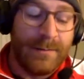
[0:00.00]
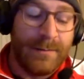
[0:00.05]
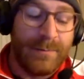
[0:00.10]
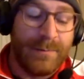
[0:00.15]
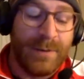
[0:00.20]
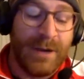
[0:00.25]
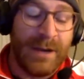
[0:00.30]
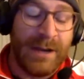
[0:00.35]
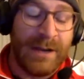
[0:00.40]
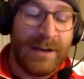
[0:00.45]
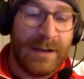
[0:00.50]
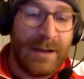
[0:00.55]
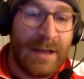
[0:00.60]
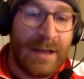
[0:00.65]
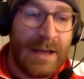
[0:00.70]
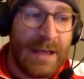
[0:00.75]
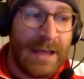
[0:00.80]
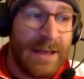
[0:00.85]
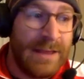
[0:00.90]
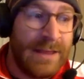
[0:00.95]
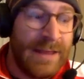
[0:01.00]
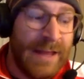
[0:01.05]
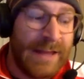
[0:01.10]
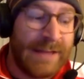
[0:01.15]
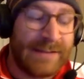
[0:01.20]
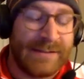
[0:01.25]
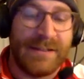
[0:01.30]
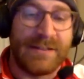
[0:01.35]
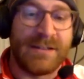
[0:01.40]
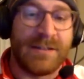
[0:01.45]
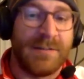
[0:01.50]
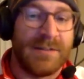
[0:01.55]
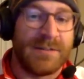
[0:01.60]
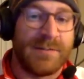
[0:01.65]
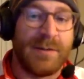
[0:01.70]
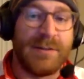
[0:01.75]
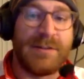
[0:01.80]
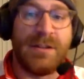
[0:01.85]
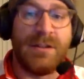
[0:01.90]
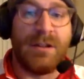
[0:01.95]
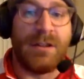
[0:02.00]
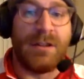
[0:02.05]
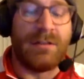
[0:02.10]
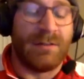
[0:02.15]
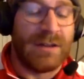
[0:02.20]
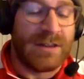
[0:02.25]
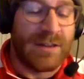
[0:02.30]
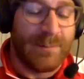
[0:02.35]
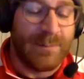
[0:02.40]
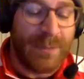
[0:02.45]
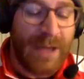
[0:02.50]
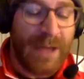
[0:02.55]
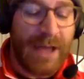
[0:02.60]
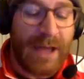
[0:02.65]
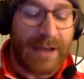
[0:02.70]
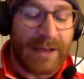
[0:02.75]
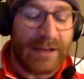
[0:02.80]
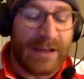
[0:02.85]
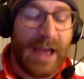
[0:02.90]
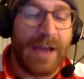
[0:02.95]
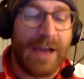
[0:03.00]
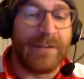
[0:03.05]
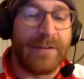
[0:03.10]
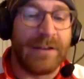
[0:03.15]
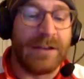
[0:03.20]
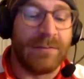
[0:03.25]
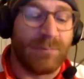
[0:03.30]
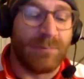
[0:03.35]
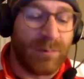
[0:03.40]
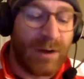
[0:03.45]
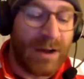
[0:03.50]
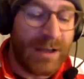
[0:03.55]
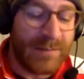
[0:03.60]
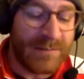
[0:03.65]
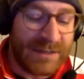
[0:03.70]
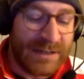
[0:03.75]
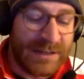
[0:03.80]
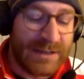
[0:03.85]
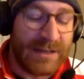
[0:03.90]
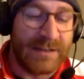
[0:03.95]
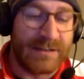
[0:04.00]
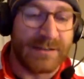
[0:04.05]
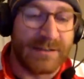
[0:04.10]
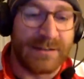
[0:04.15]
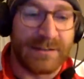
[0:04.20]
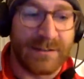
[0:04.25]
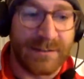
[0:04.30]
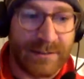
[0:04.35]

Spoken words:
But in that system, especially the three at the back, and having Ramsey and his